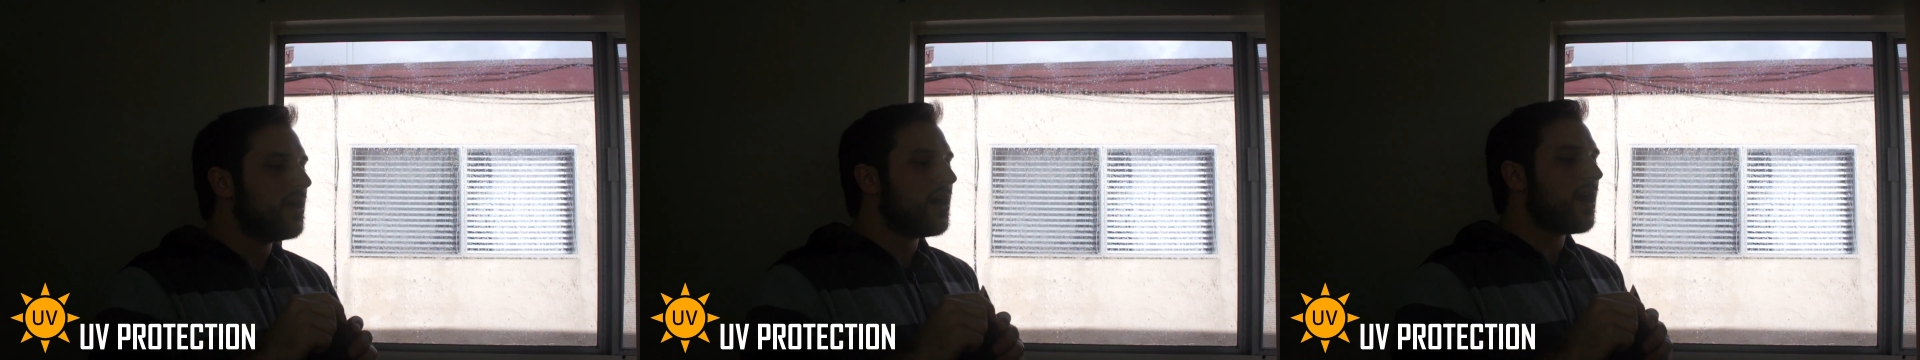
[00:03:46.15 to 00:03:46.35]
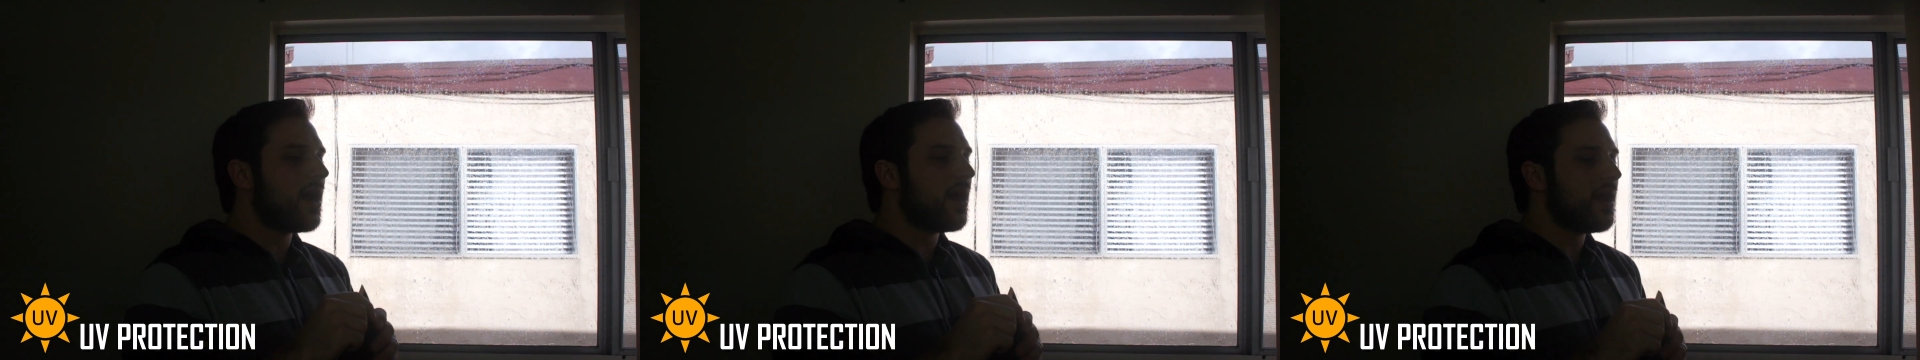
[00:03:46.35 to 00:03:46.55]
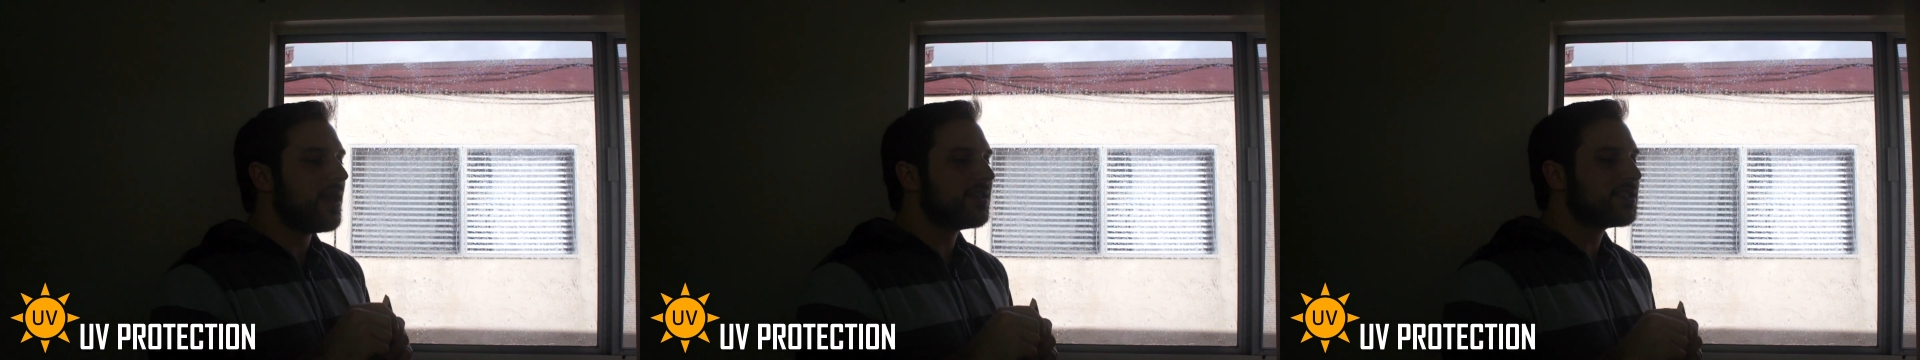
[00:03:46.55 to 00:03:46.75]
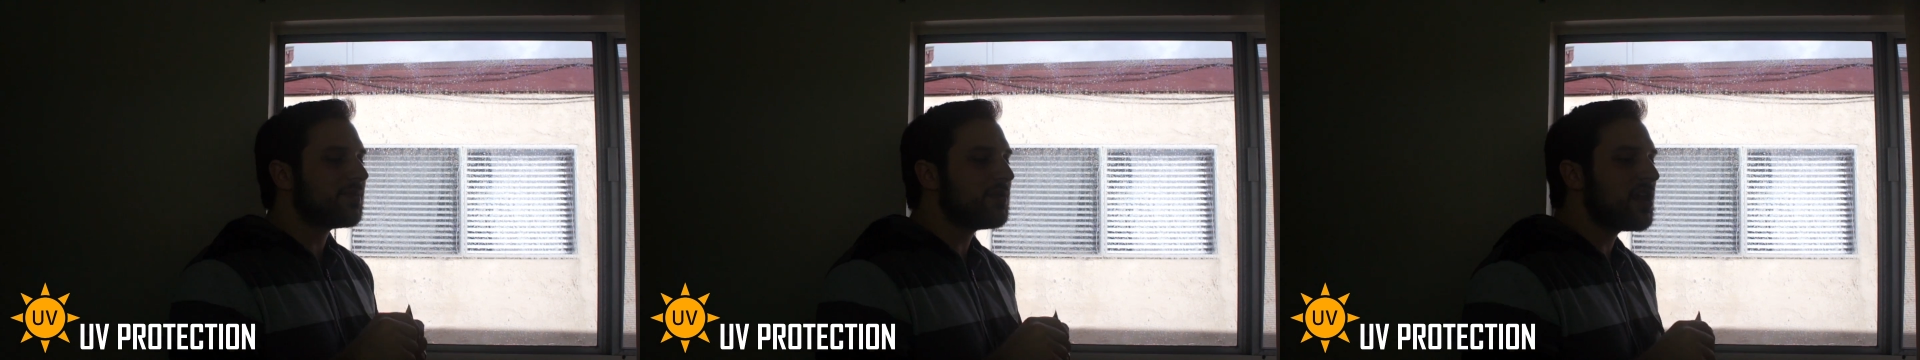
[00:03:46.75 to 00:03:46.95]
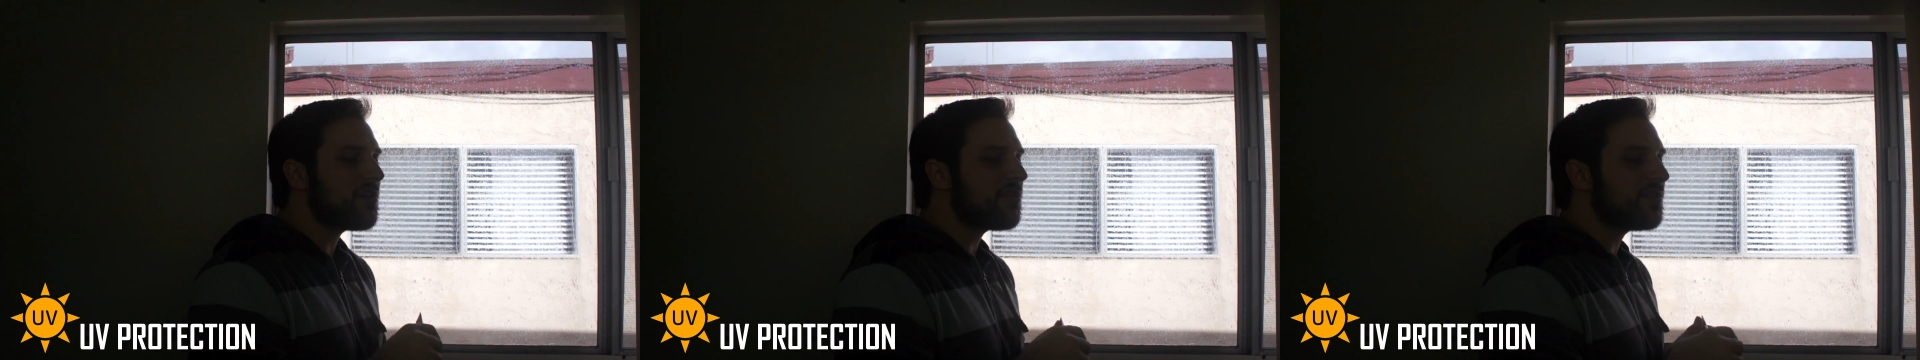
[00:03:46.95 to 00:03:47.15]
And some
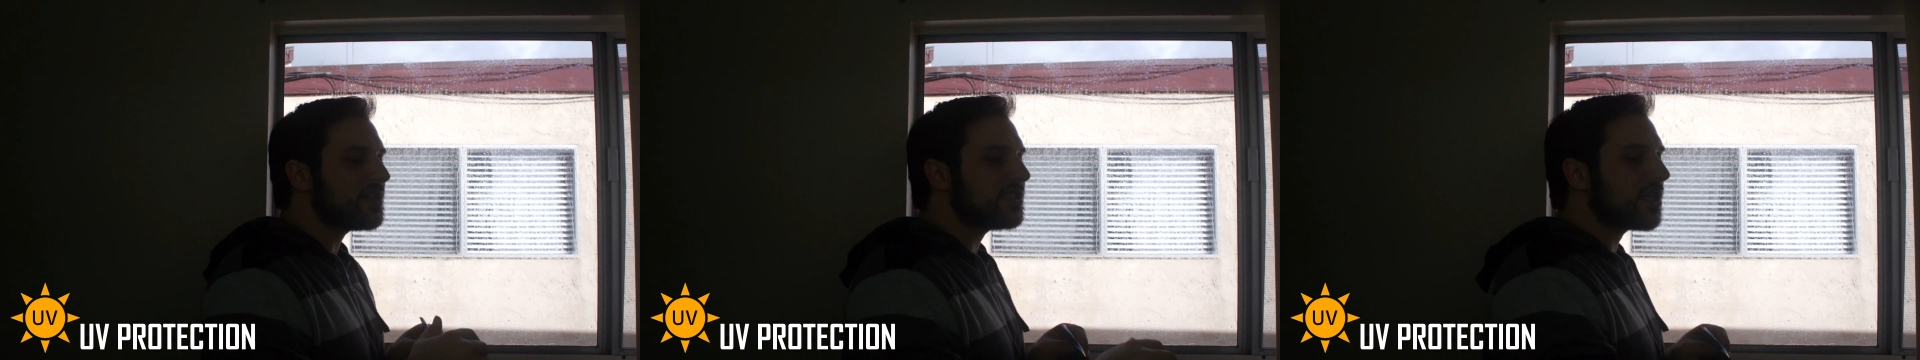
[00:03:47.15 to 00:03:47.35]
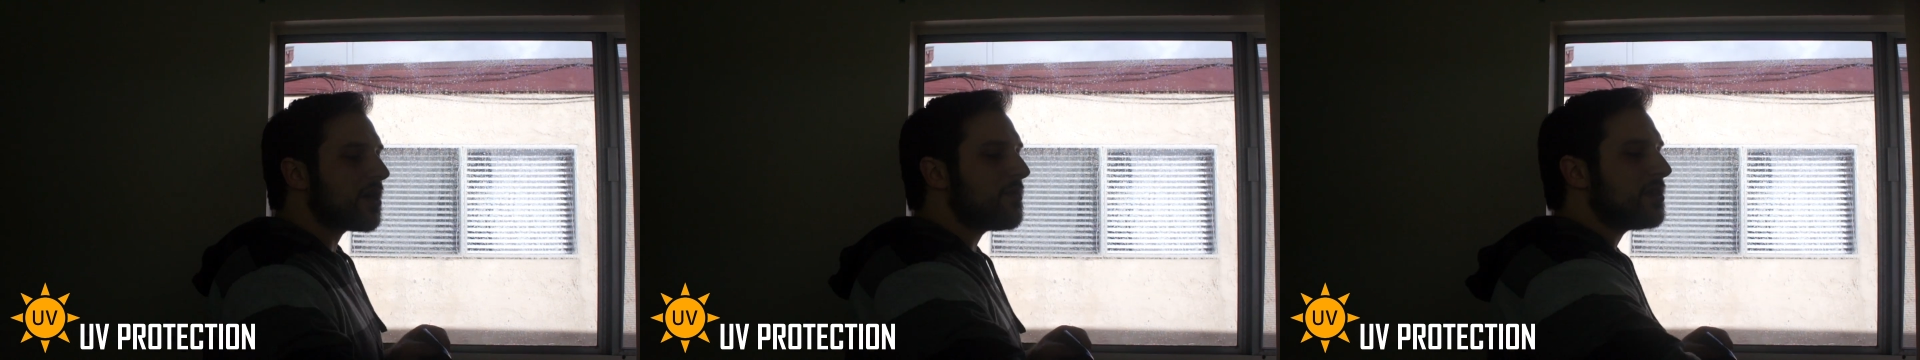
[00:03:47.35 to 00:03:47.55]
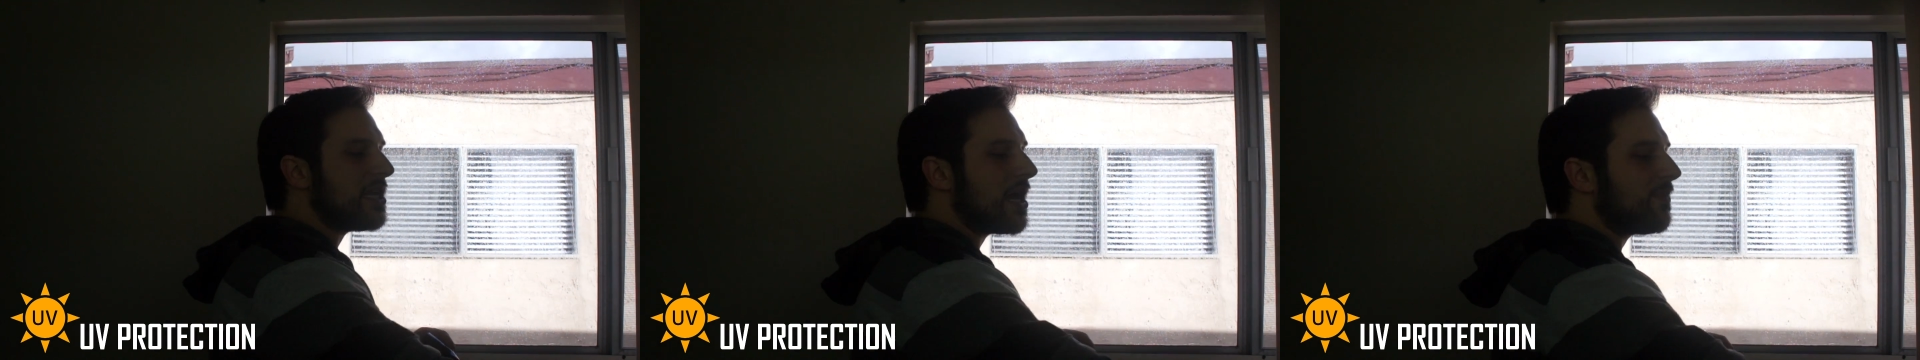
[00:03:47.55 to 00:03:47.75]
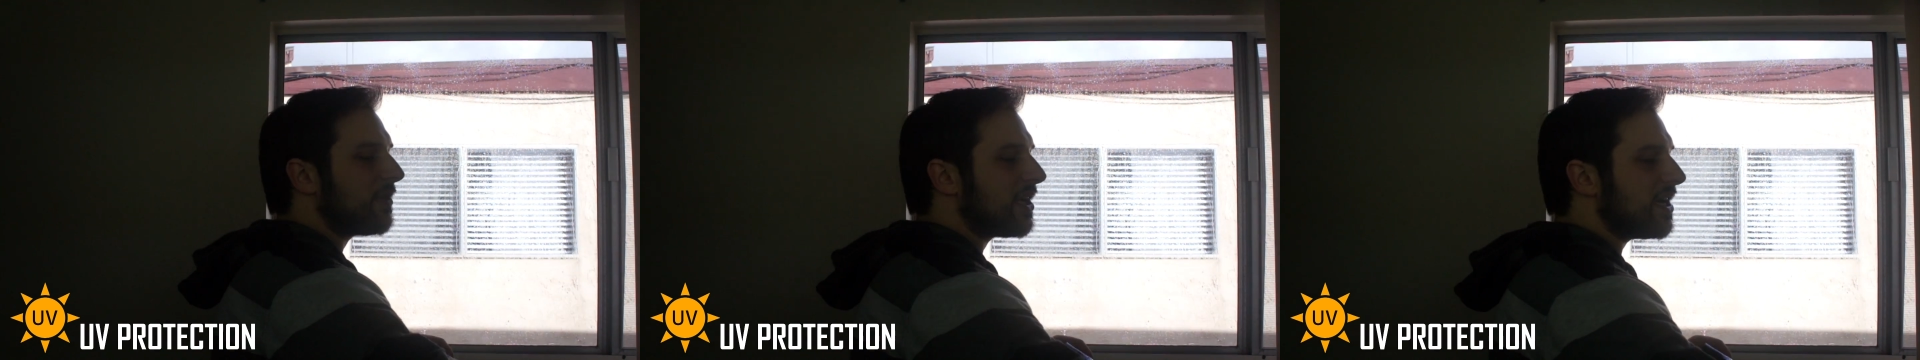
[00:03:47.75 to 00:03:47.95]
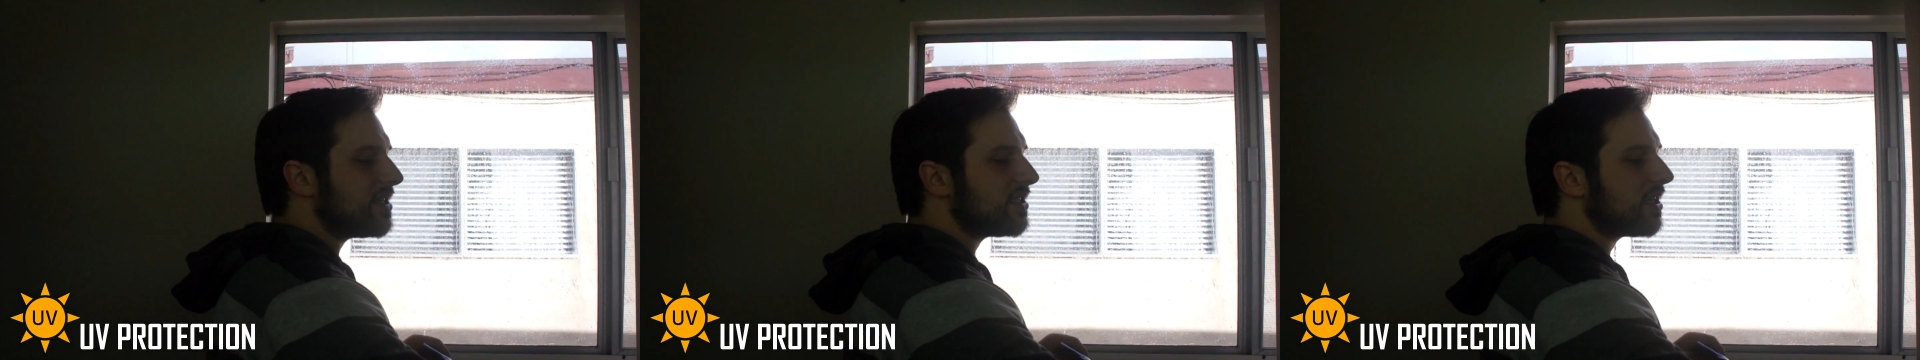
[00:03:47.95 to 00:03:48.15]
of the other things that come with the
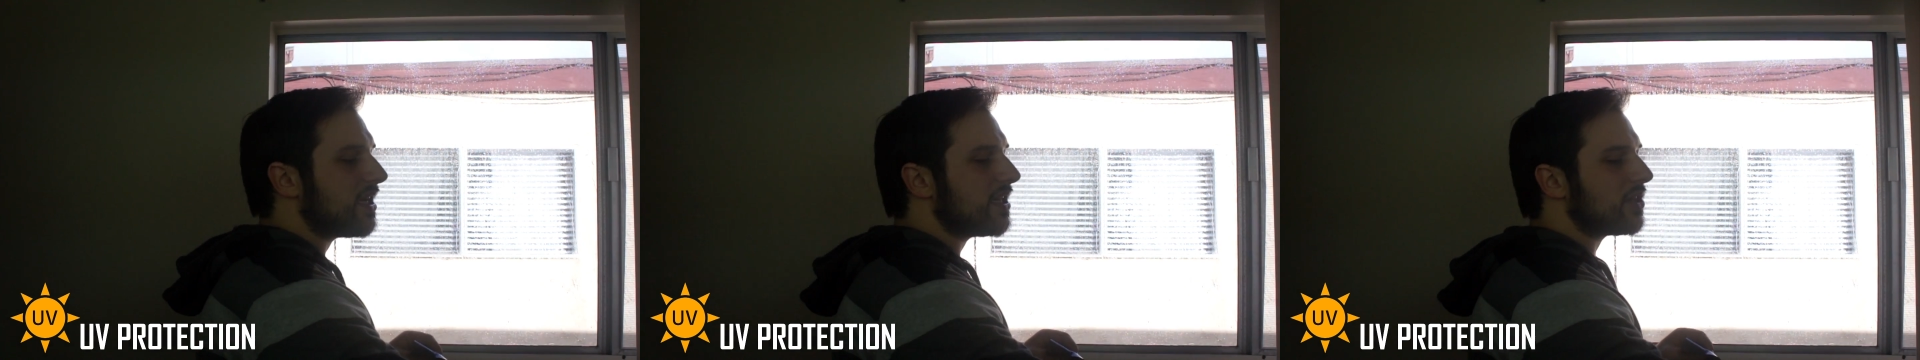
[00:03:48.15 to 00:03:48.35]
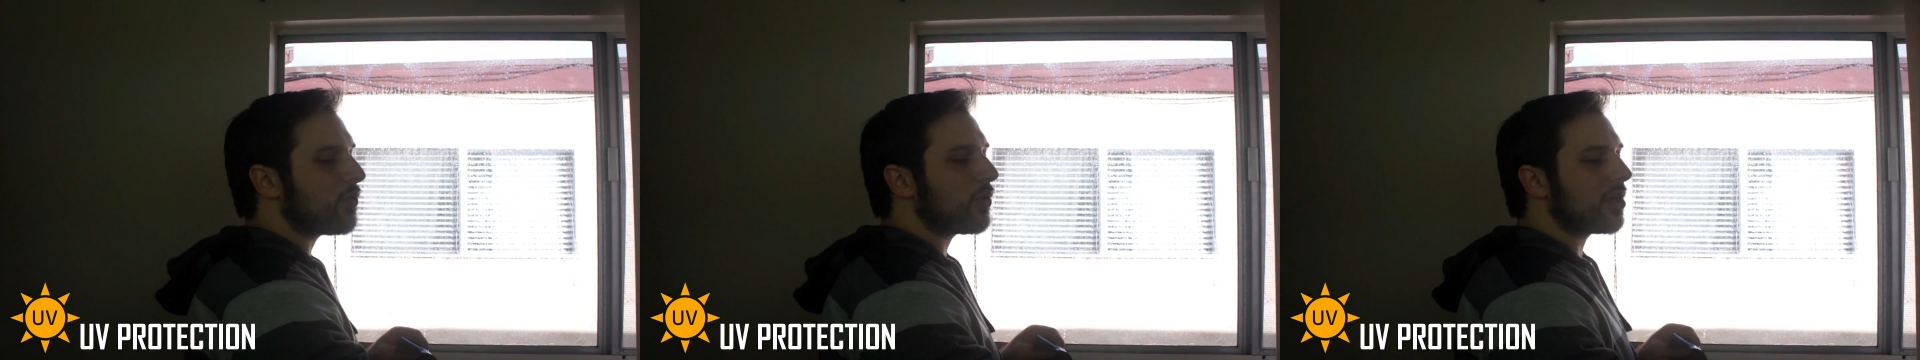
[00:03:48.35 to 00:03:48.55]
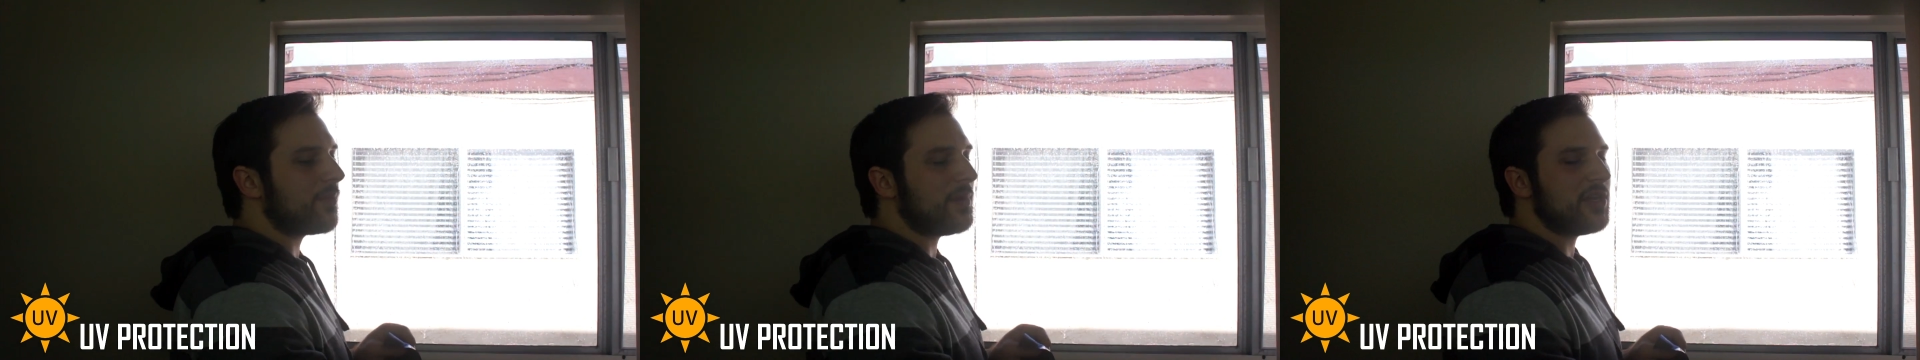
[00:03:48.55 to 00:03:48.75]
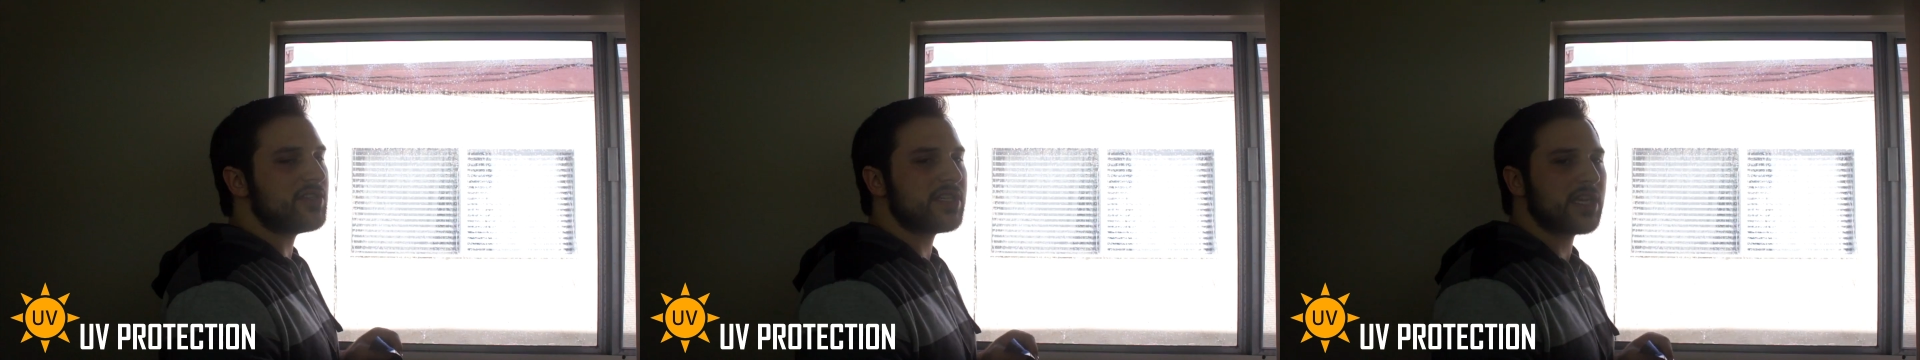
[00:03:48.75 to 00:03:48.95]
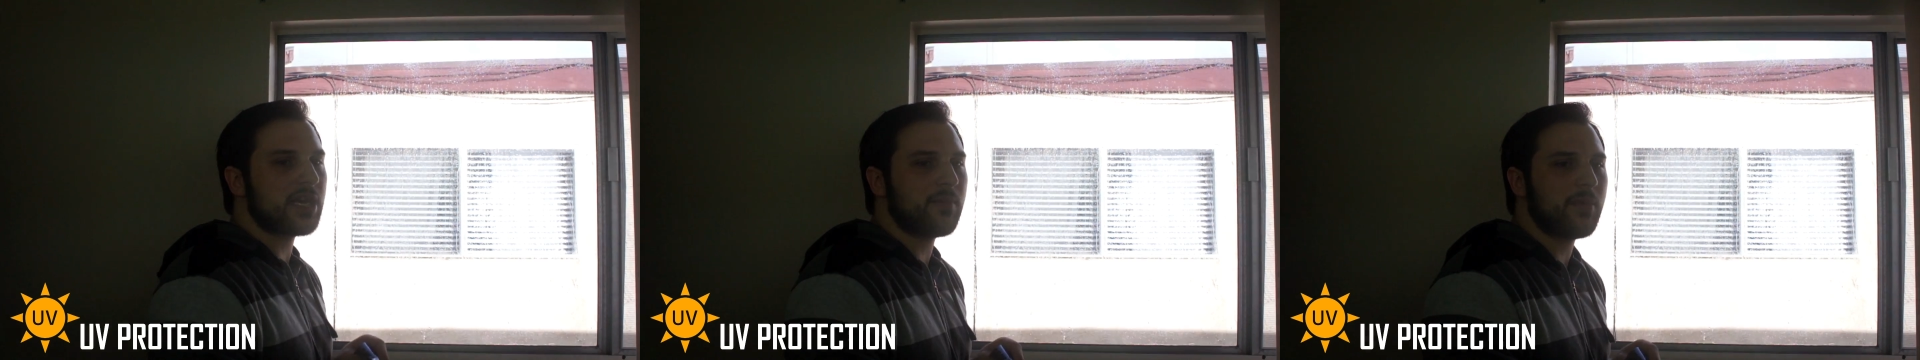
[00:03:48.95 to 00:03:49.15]
application kit that we're going to be using in a